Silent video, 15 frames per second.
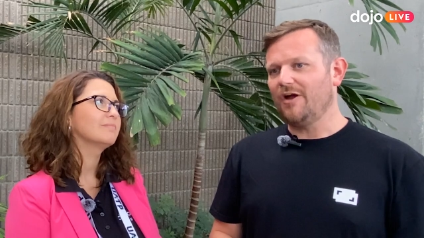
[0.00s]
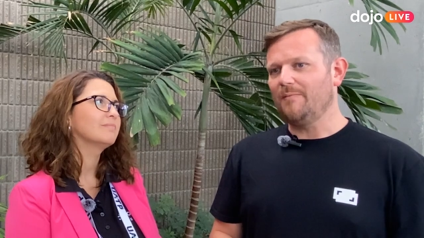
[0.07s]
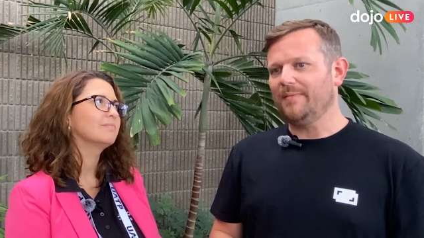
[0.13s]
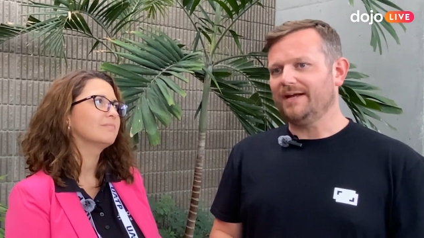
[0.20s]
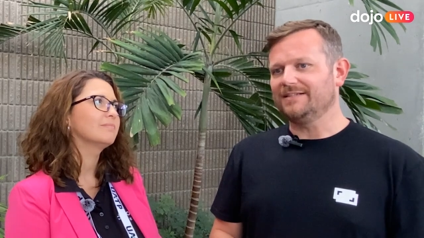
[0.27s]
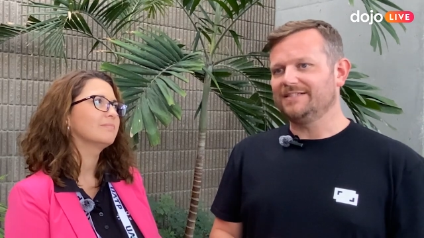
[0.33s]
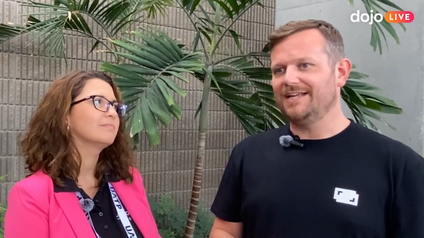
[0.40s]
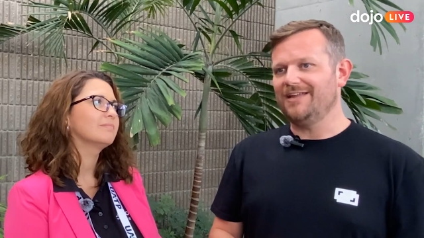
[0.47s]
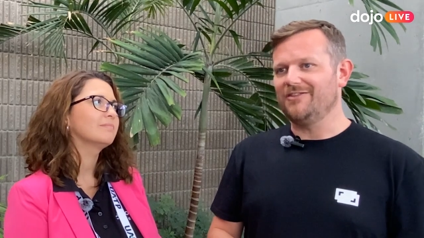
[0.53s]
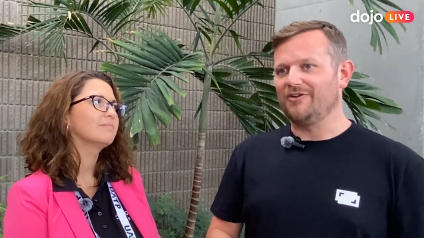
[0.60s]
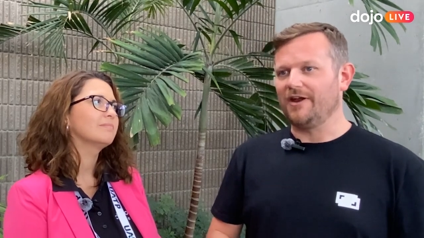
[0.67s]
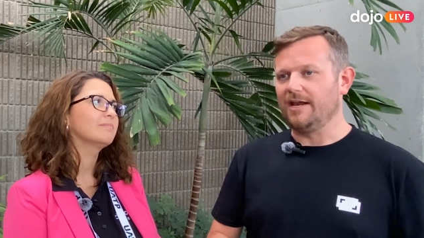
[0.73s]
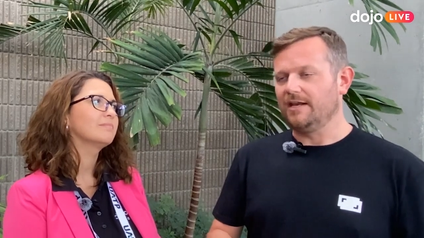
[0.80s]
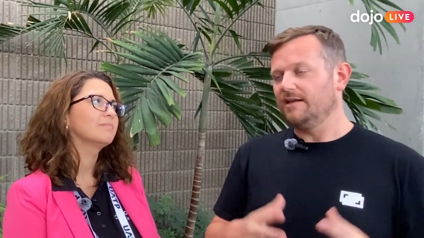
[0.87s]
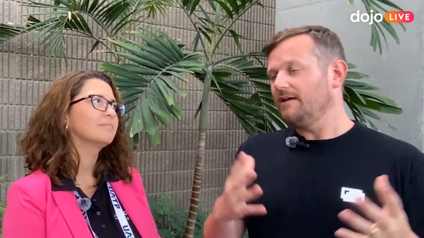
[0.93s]
Speaker 1: come back
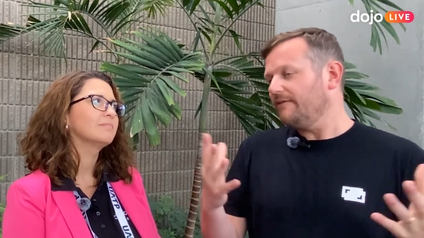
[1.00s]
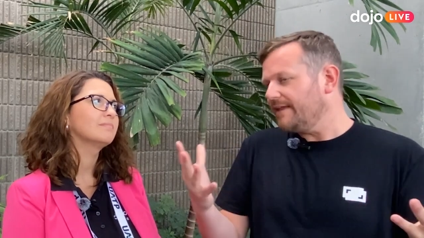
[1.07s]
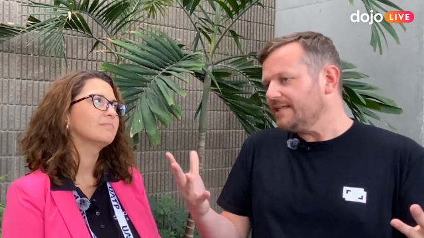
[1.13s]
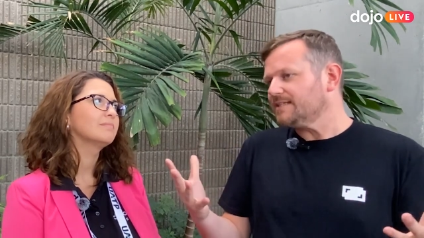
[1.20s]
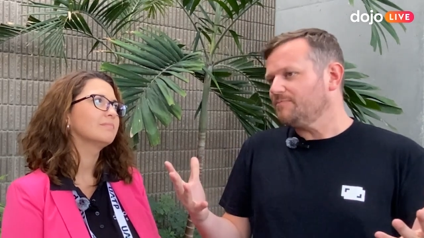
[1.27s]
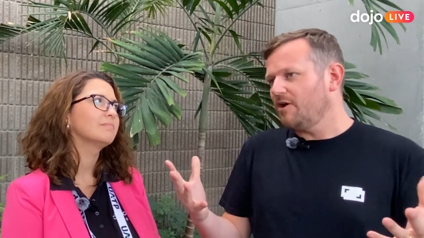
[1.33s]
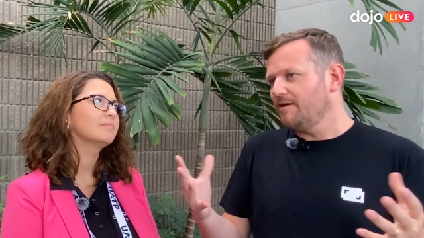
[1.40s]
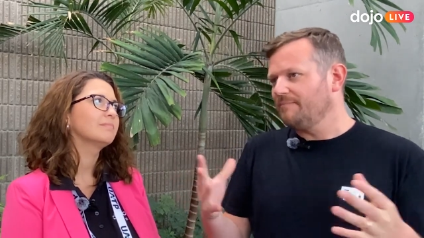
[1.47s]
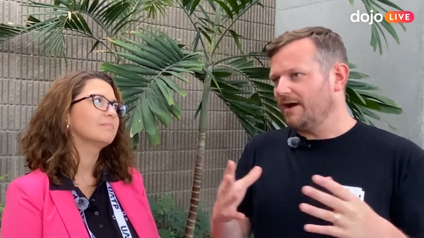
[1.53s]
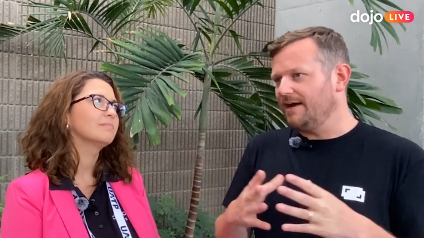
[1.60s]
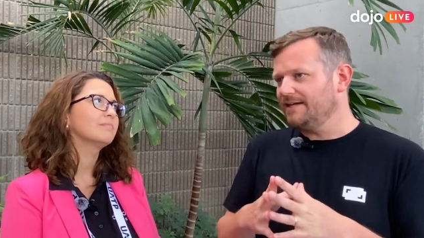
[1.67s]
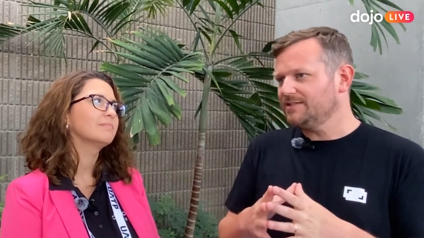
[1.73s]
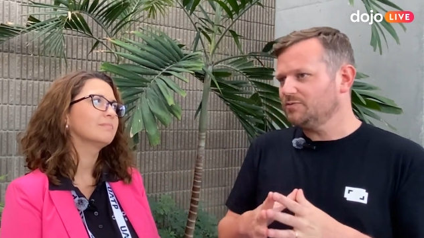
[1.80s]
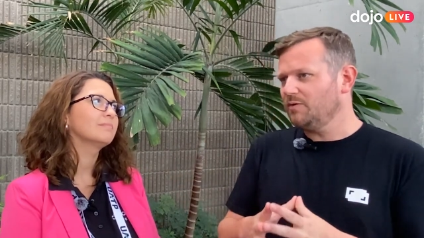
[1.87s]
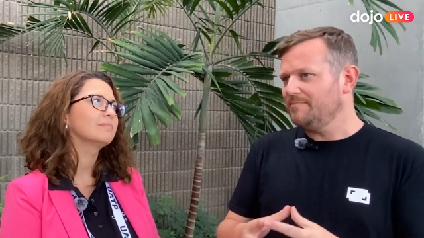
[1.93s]
together again. Now that's my
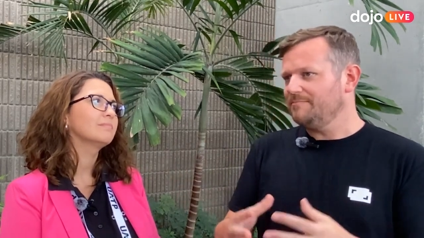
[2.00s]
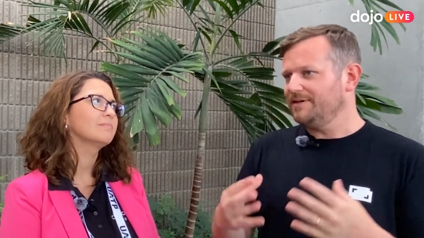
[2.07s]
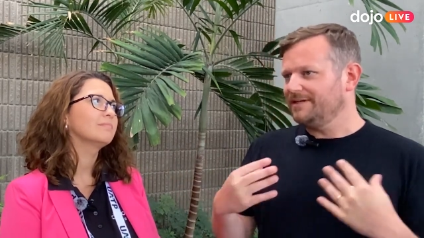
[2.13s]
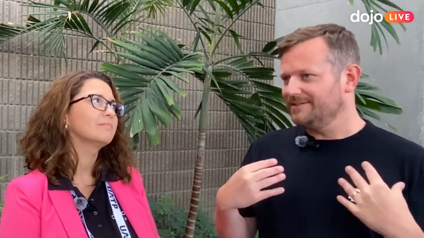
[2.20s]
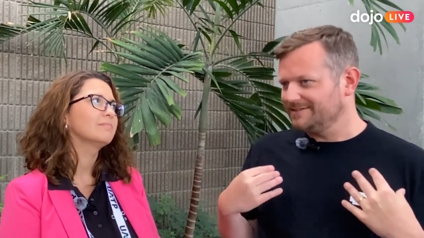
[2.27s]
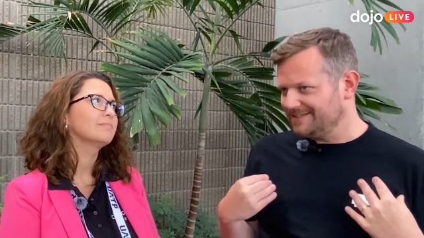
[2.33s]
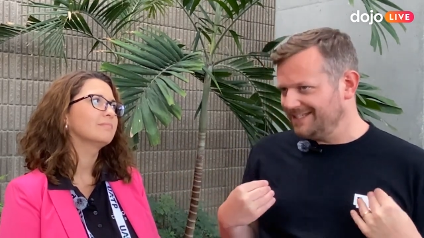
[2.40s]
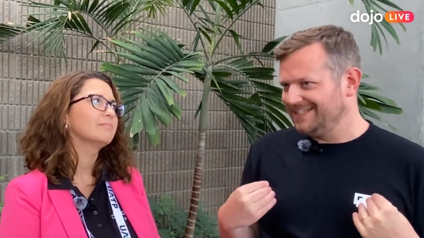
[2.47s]
bias one because